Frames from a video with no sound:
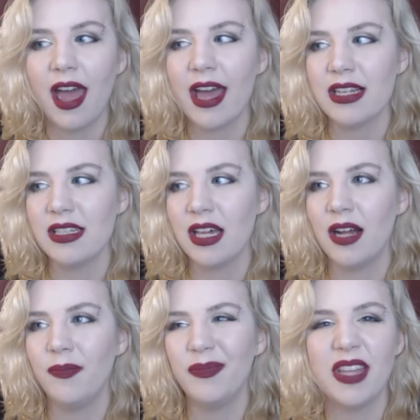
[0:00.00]
and
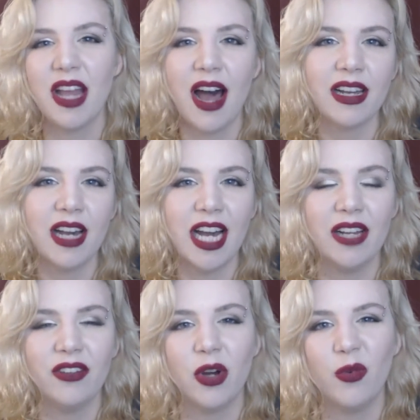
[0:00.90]
um, not
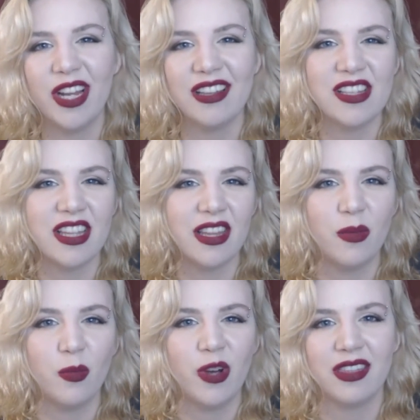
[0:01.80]
kind of go into
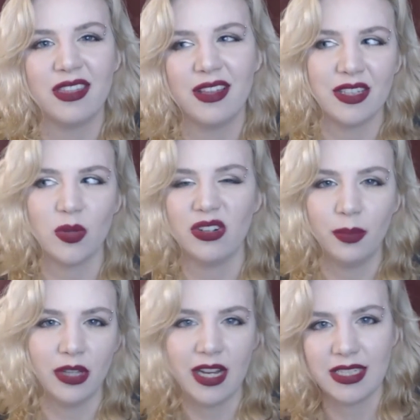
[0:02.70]
them with a sort
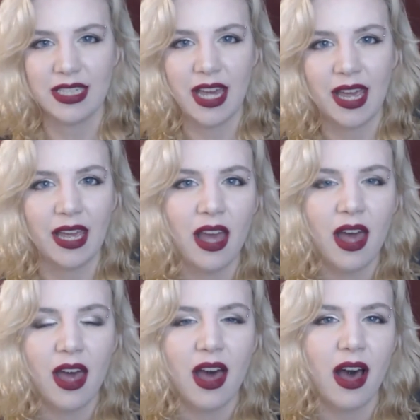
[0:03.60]
of blase
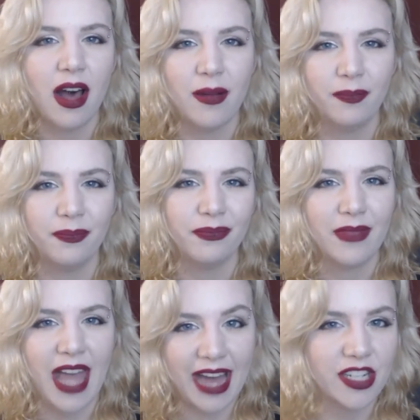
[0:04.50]
um,
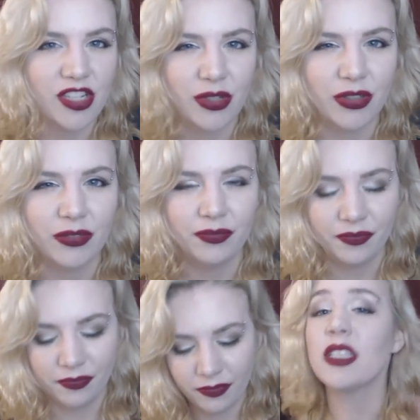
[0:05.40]
attitude.
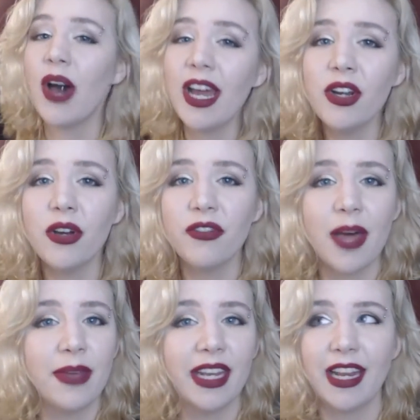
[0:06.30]
So I don't know if
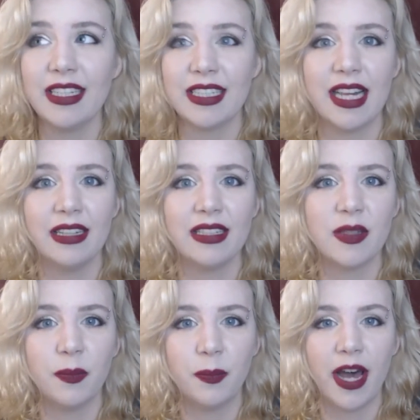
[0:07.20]
that made any
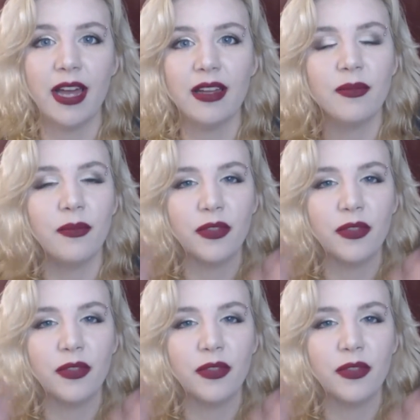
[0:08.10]
sense, but